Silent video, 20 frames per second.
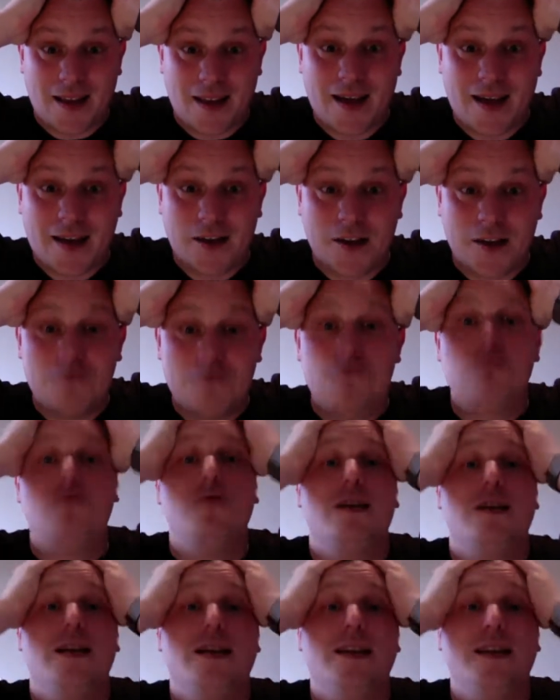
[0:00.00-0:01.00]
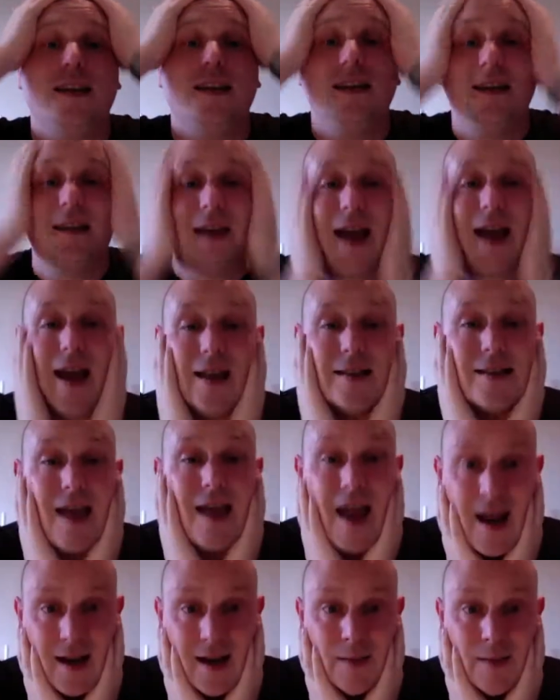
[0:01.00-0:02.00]
Like, could it really get
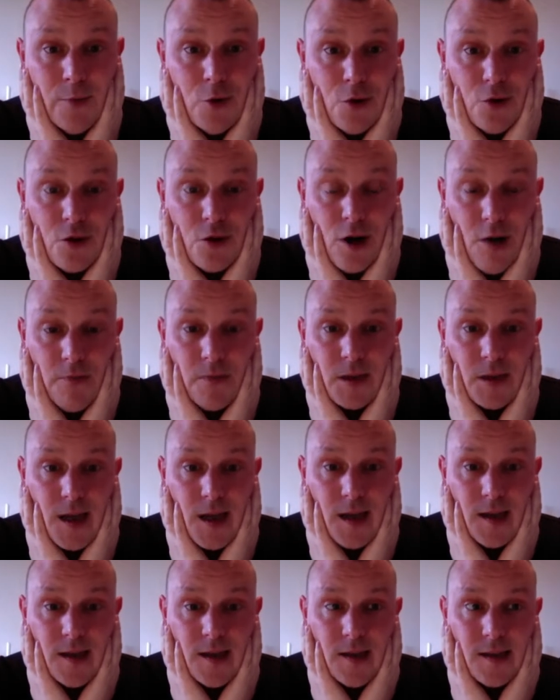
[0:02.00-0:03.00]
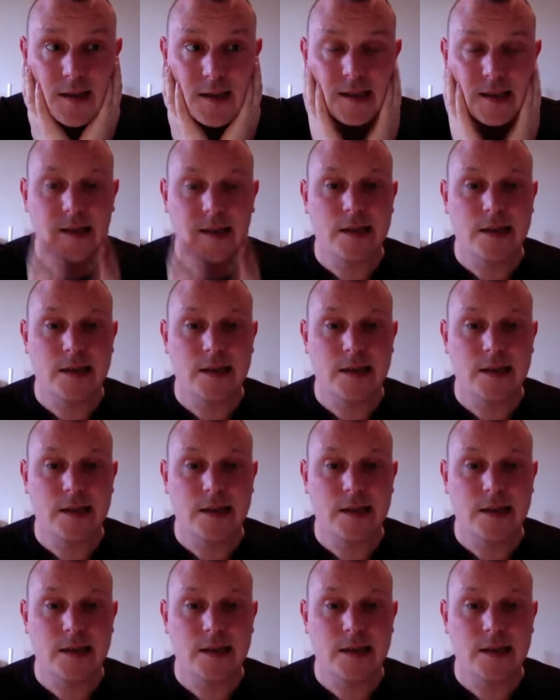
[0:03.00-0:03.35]
any more complicated?